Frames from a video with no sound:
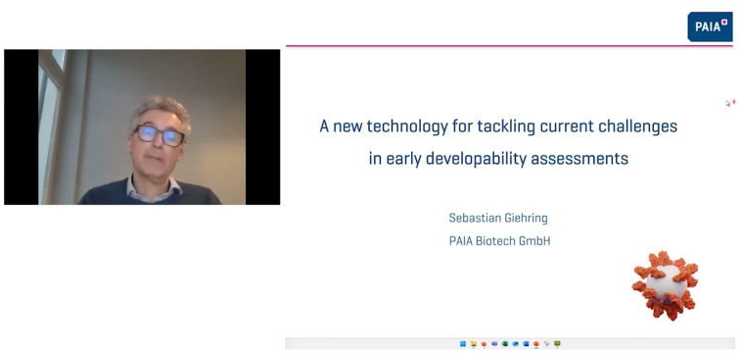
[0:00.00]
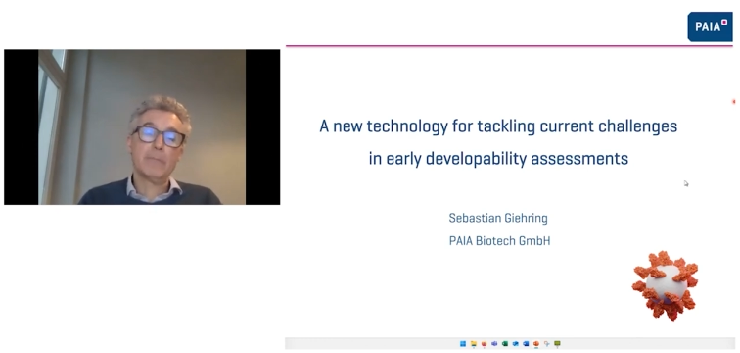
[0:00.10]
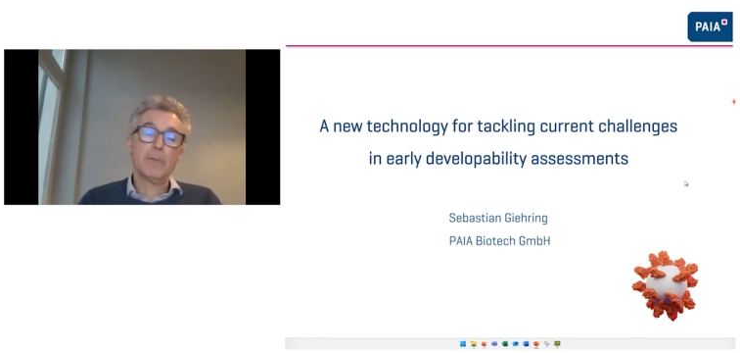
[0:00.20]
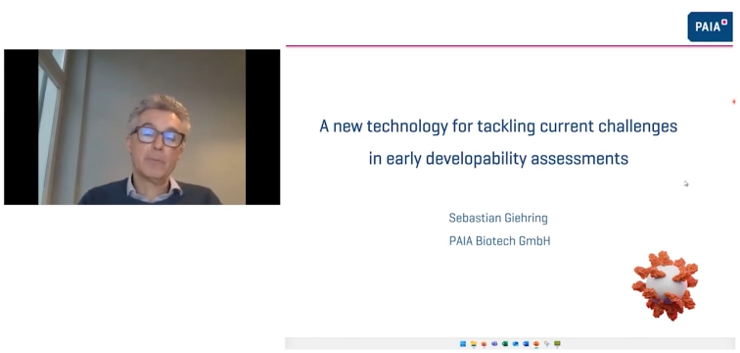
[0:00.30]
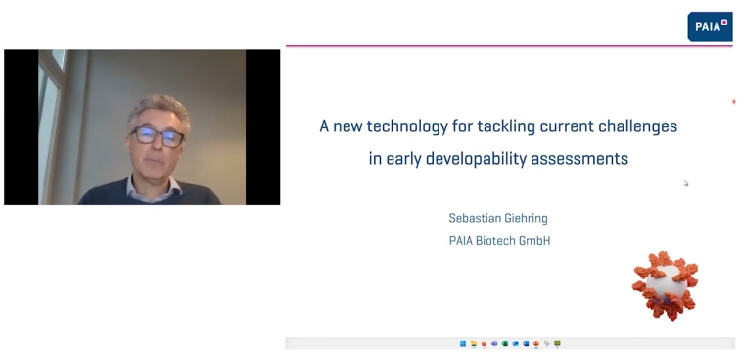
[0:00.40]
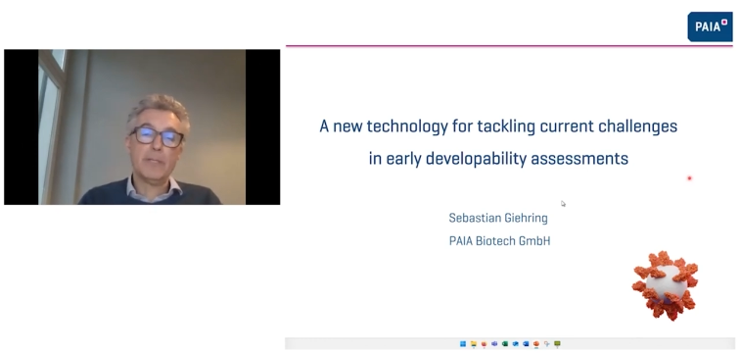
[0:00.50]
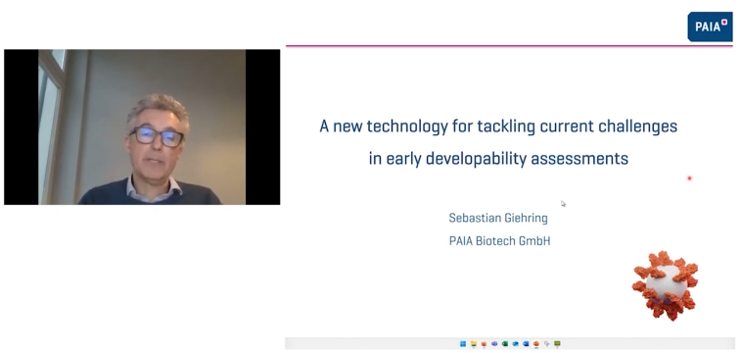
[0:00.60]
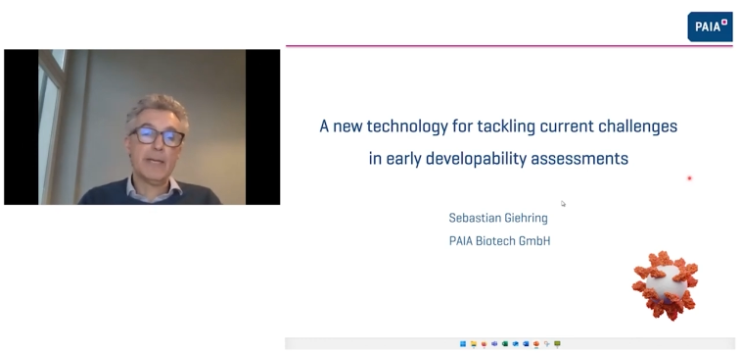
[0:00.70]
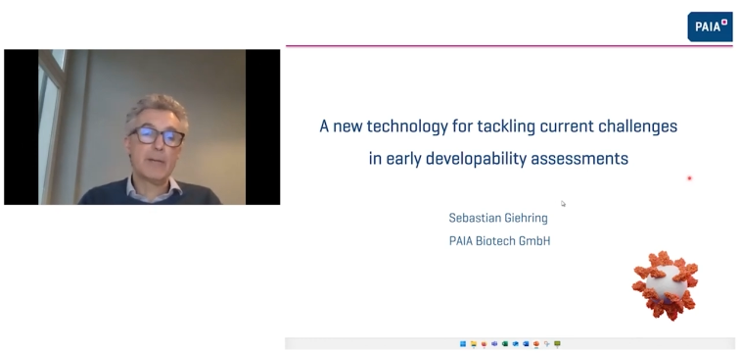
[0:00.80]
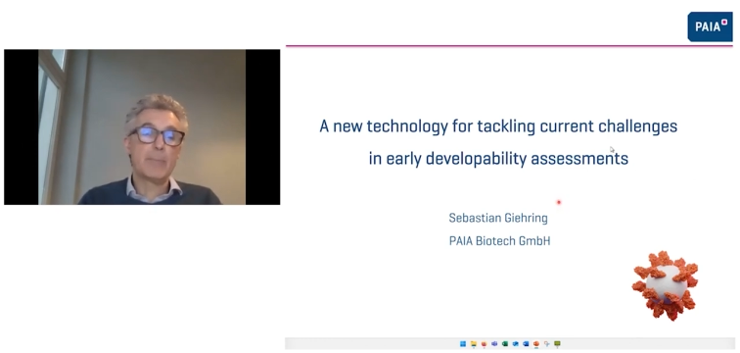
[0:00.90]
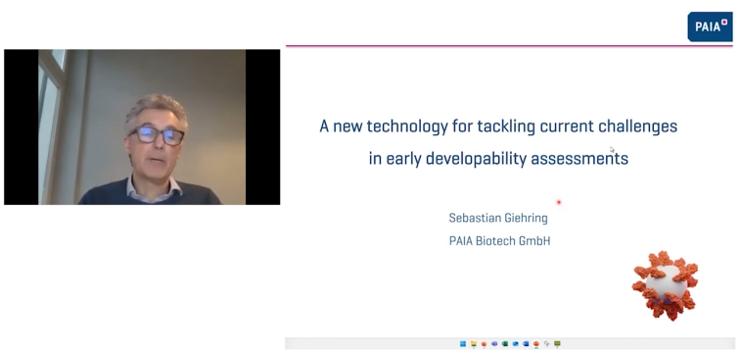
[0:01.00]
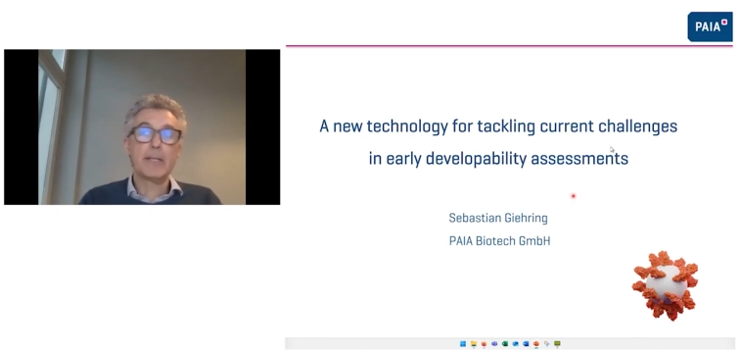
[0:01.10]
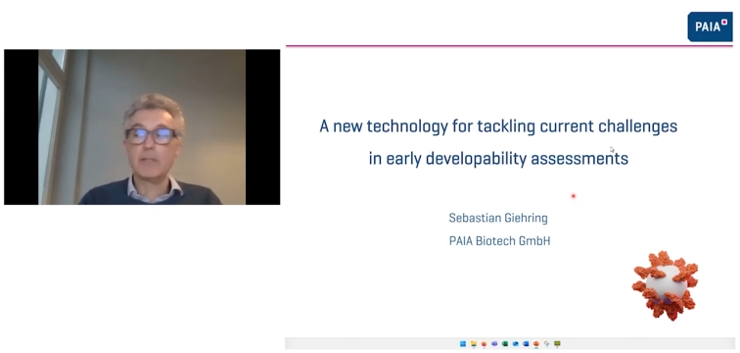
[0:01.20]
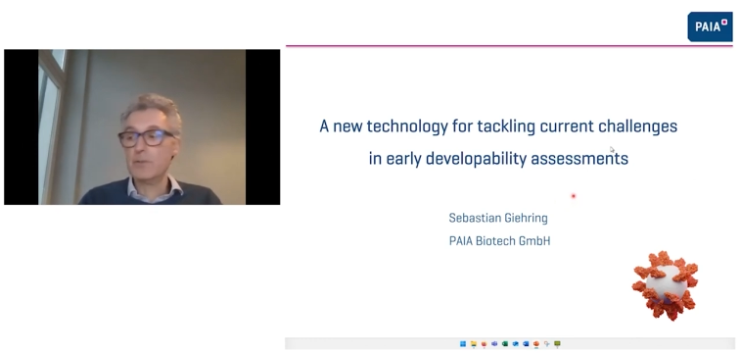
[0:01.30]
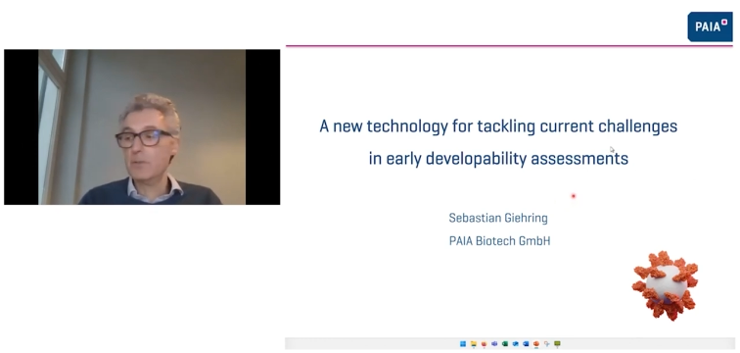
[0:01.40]
what we at
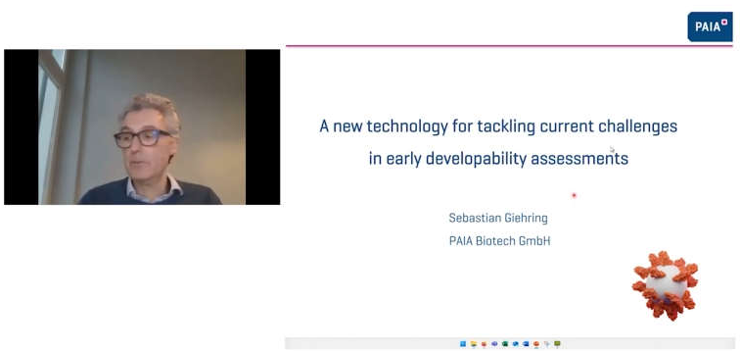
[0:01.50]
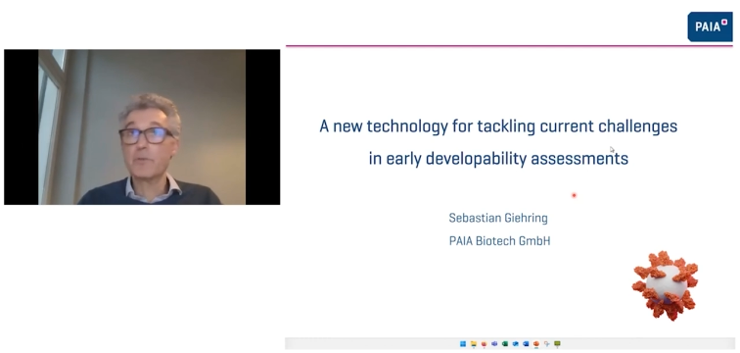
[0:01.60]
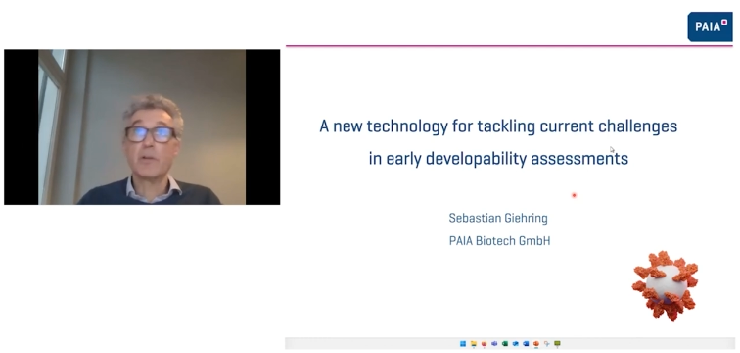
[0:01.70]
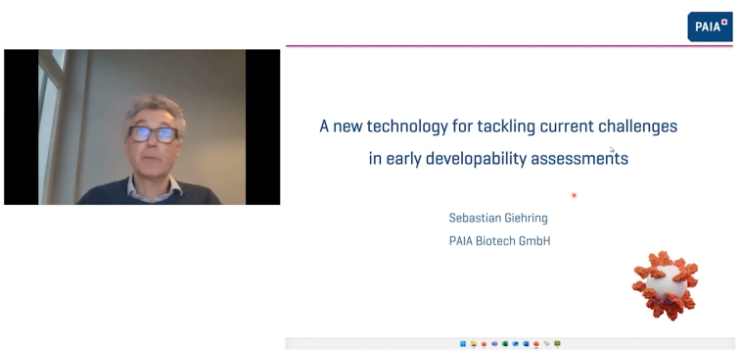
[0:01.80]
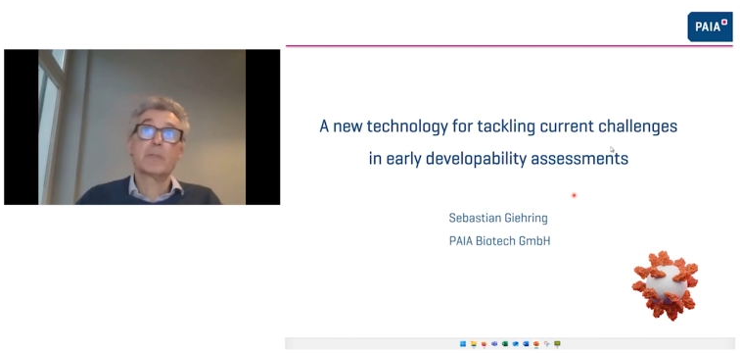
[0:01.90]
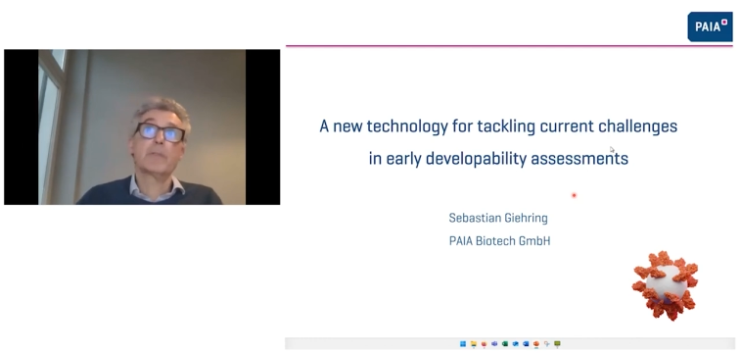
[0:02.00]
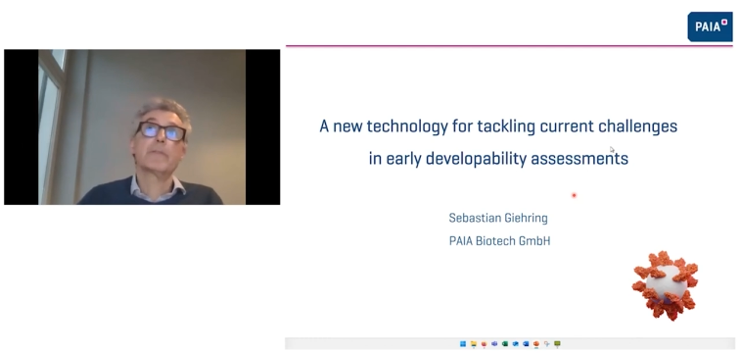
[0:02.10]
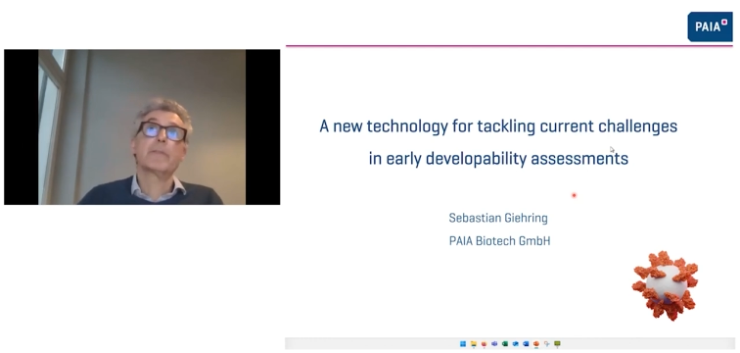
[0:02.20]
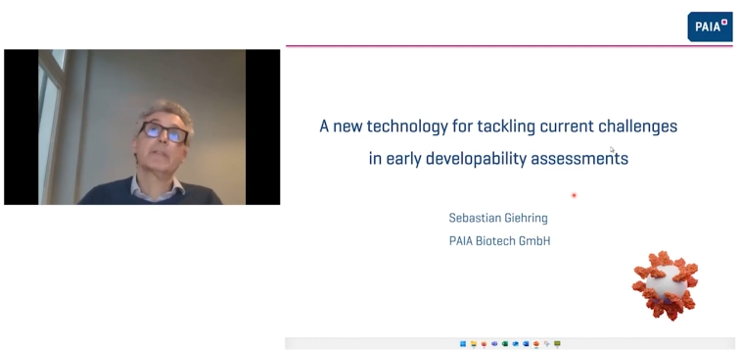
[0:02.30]
PAIA do in terms of